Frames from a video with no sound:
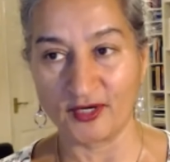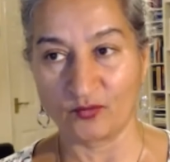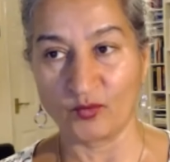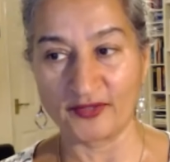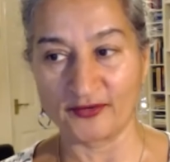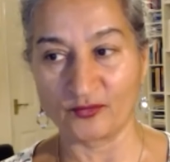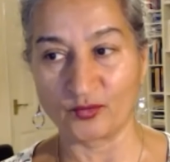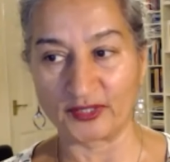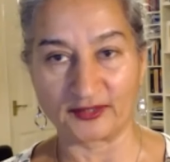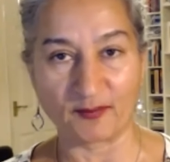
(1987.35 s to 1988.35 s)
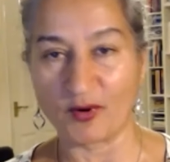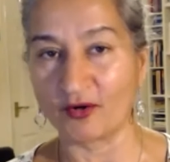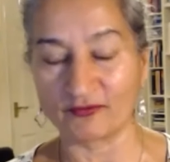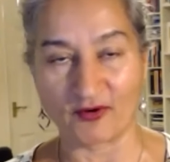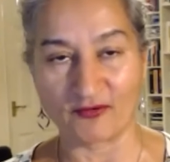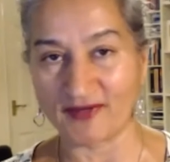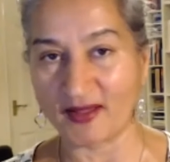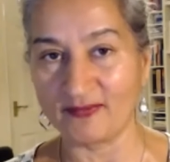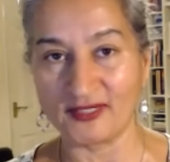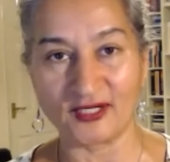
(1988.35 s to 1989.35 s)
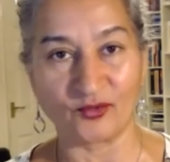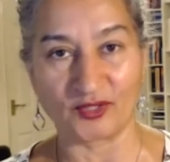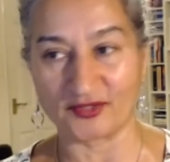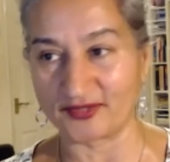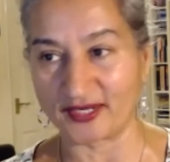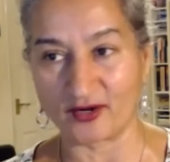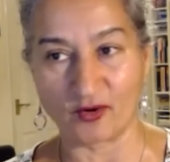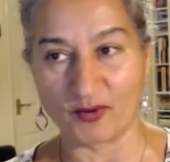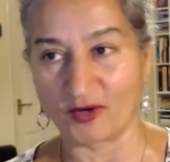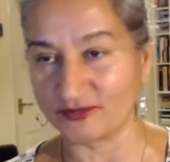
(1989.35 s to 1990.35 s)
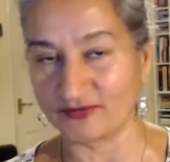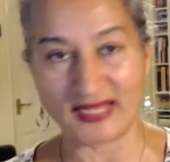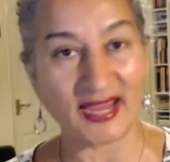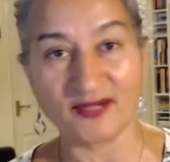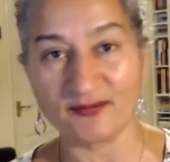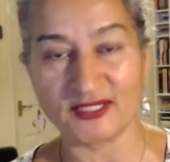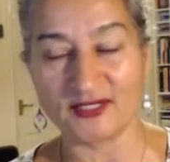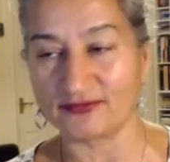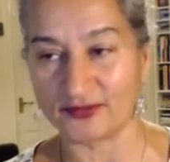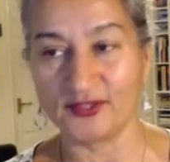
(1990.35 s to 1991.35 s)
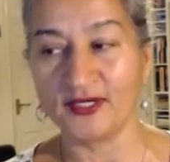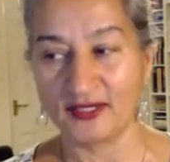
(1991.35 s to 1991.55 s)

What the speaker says: whether they're part of our family or whether they are part of the enemy even.